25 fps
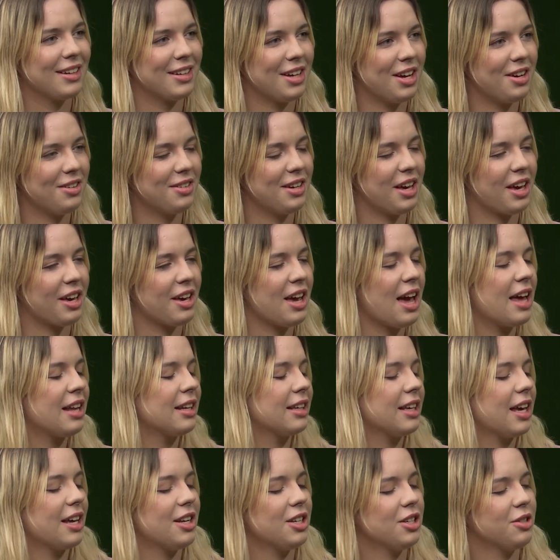Okay, and
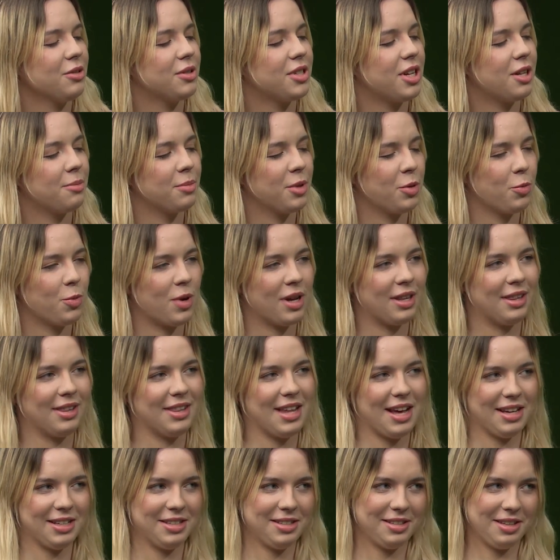can you tell me one
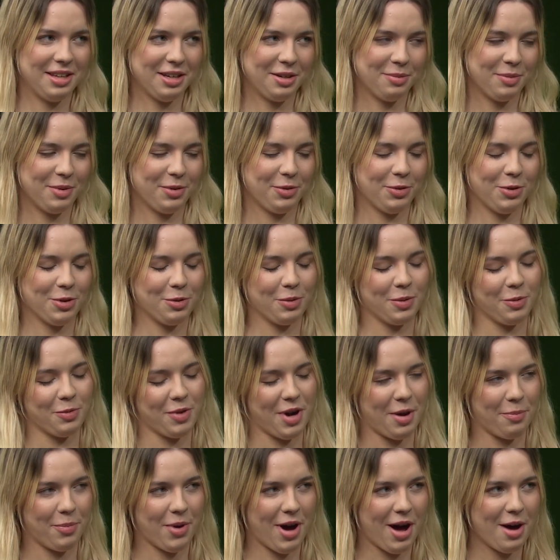last thing before we
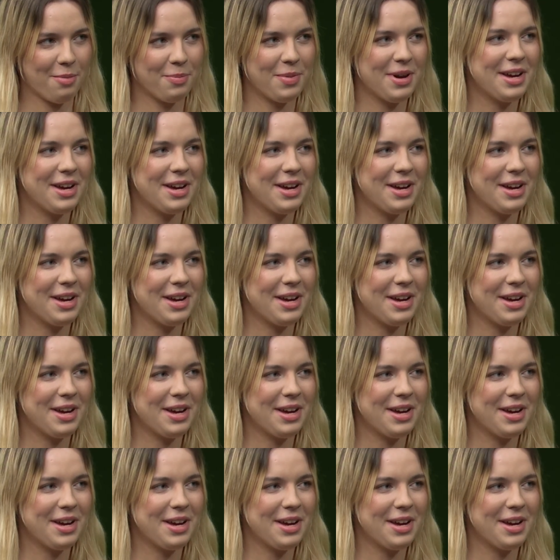wrap up?